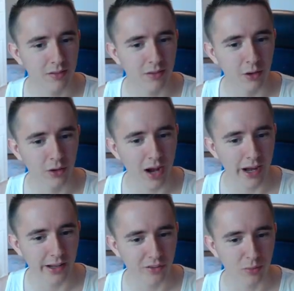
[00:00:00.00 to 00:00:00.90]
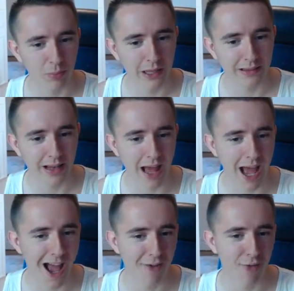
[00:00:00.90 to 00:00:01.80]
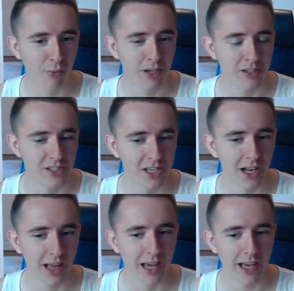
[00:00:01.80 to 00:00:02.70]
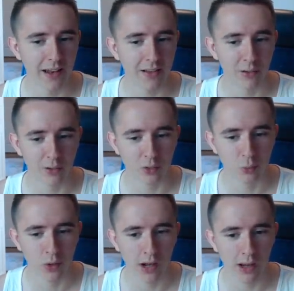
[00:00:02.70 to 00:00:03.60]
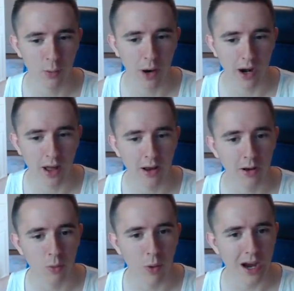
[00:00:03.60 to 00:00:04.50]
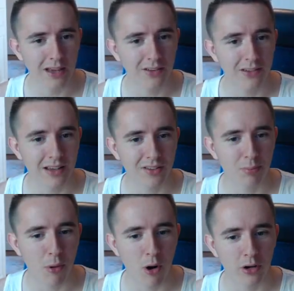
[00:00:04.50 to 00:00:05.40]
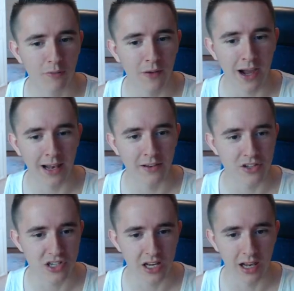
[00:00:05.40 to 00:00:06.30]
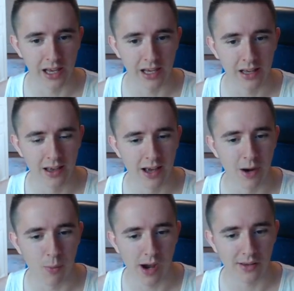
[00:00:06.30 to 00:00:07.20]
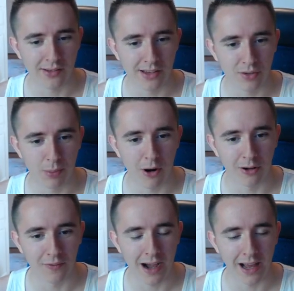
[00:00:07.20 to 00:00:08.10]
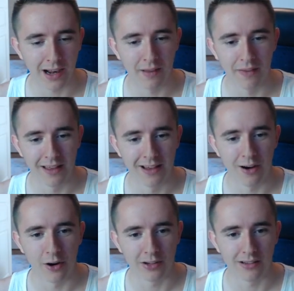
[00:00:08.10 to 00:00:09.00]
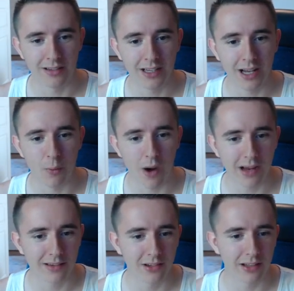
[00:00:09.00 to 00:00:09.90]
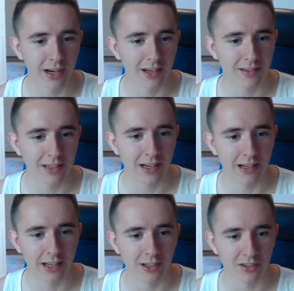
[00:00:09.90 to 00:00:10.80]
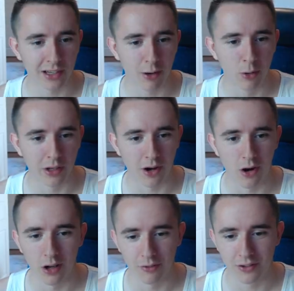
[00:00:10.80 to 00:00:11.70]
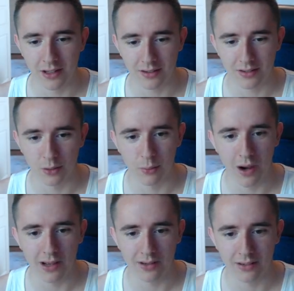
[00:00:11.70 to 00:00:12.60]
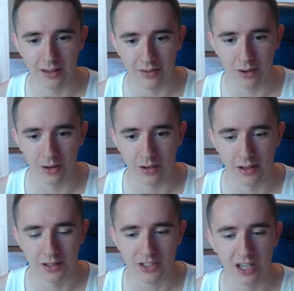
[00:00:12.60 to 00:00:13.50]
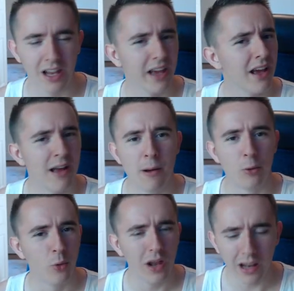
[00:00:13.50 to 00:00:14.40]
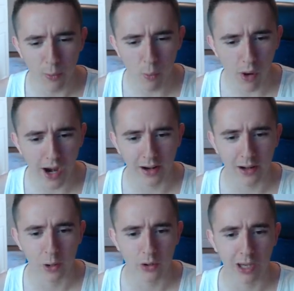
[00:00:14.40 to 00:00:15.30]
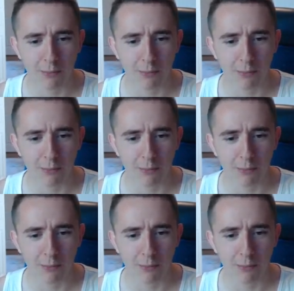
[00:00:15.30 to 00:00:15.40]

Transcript: They're kind of split in half with Chile and it looks really weird. Like, why is this part of the island Chile and why is this part of the island Argentina? Why is not Argentina like just like owning all of this, or why isn't this all Chile? Really weird looking